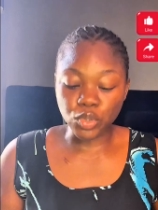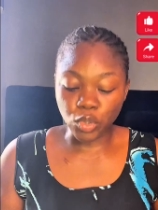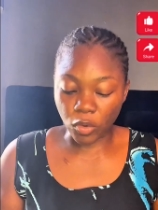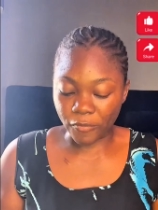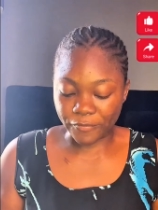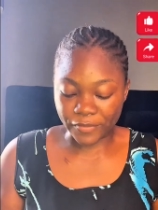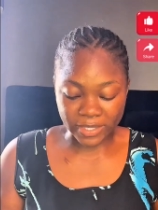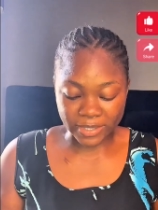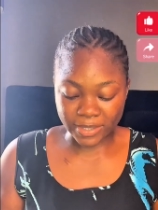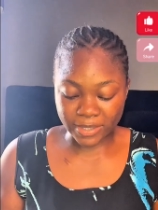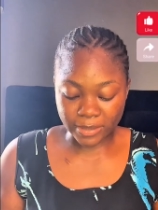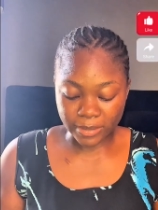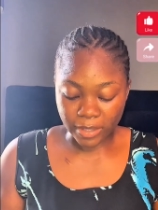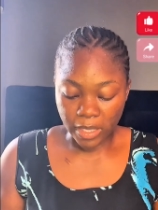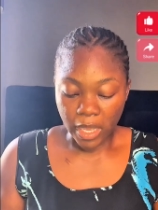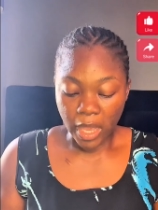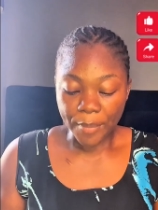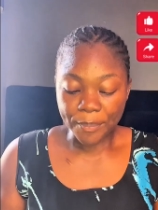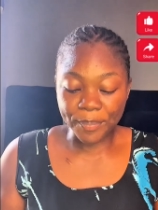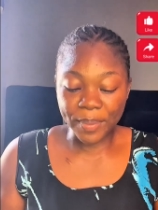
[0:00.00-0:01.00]
of it.
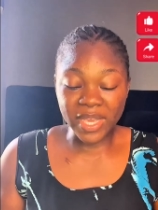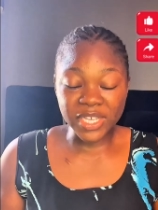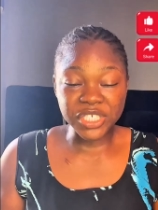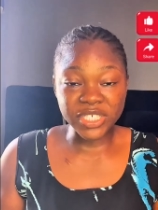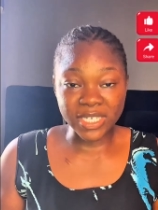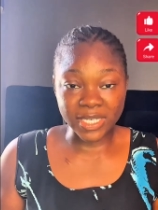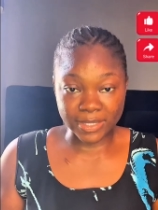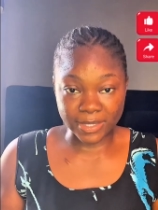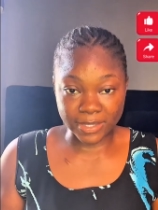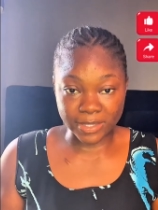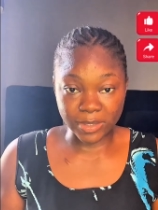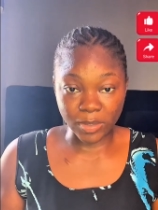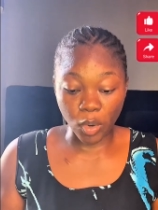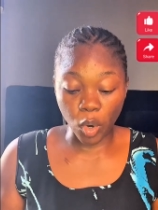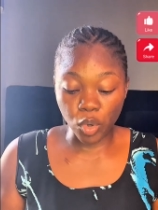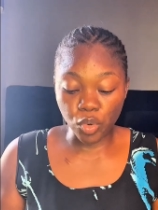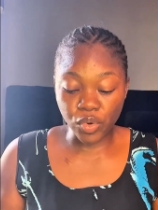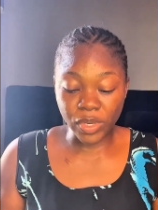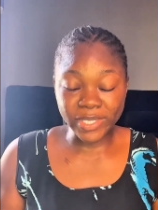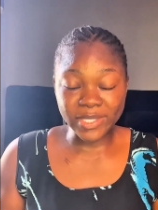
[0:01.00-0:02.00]
Patience,
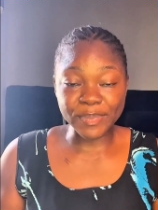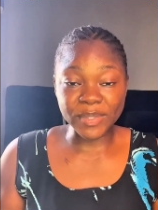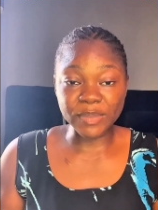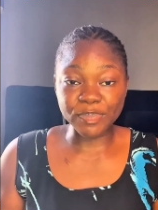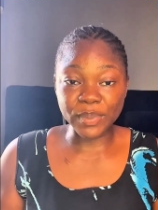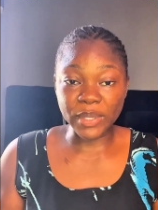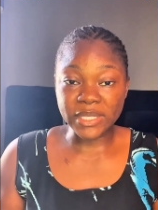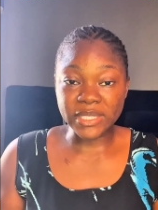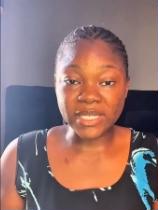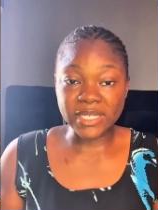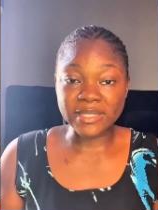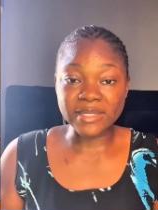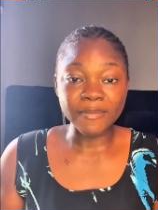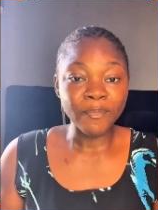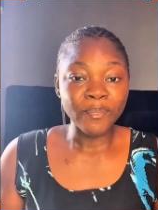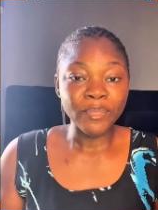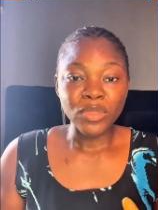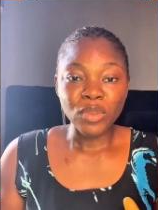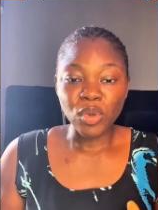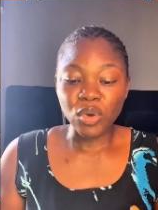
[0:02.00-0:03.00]
always been patient.
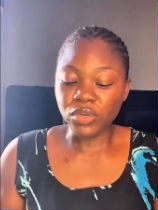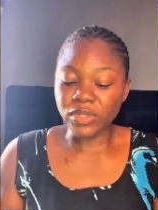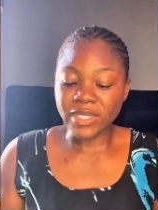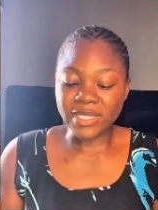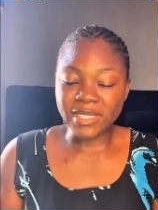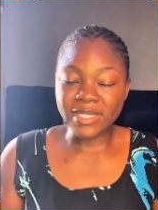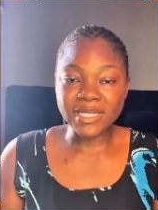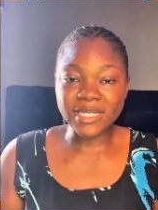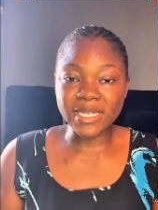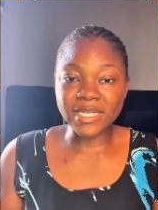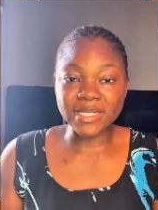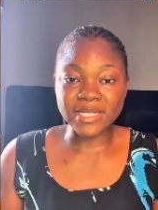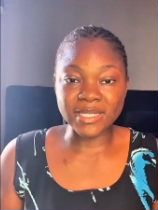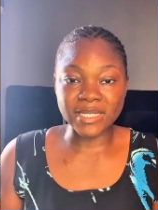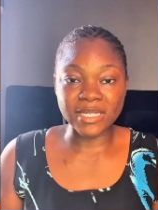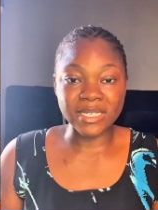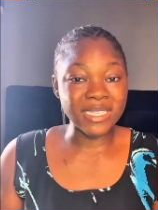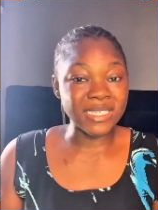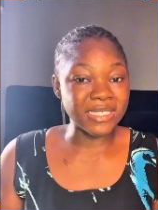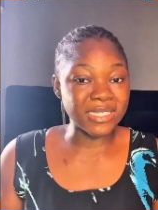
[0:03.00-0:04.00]

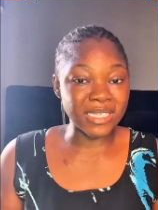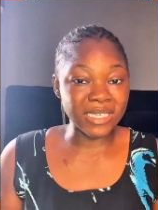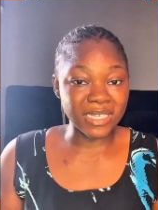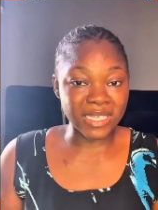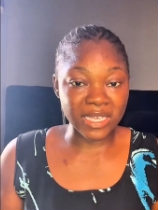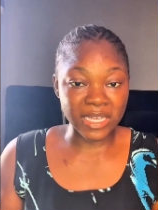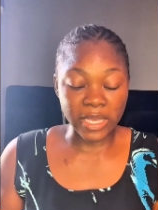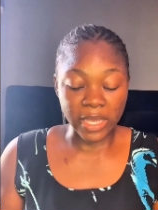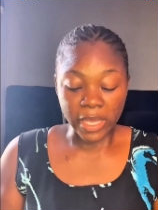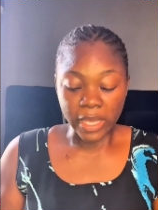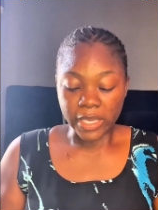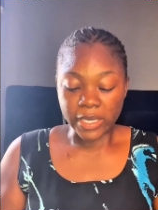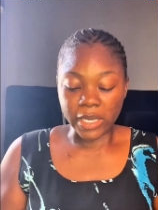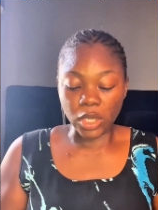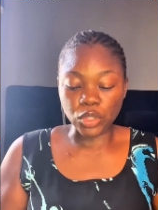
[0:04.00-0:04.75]
Consistency is the key. Now